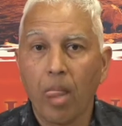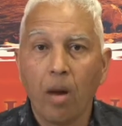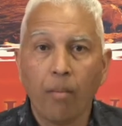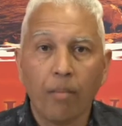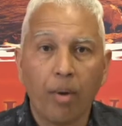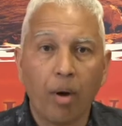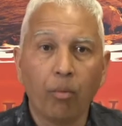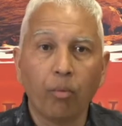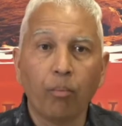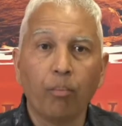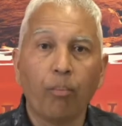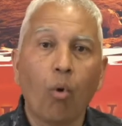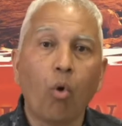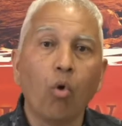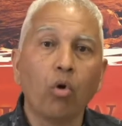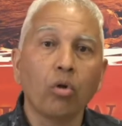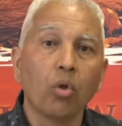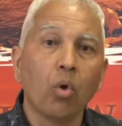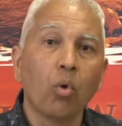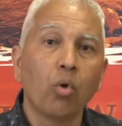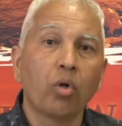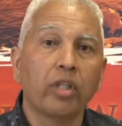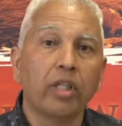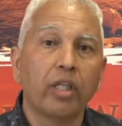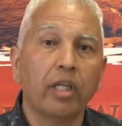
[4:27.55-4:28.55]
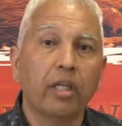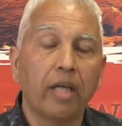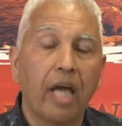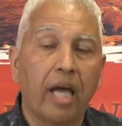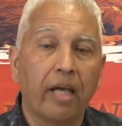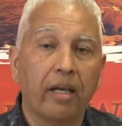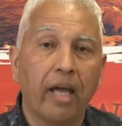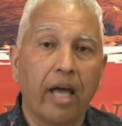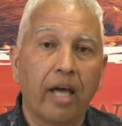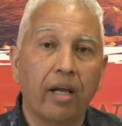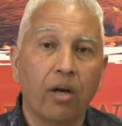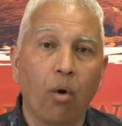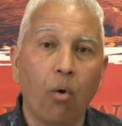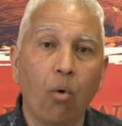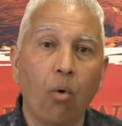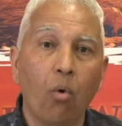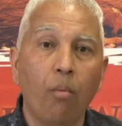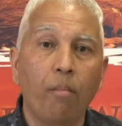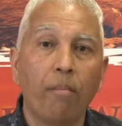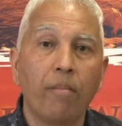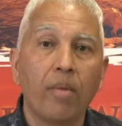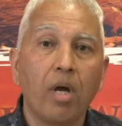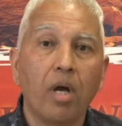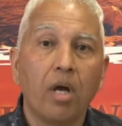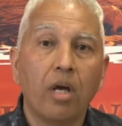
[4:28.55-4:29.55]
but more locally at
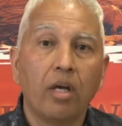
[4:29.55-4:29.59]
home,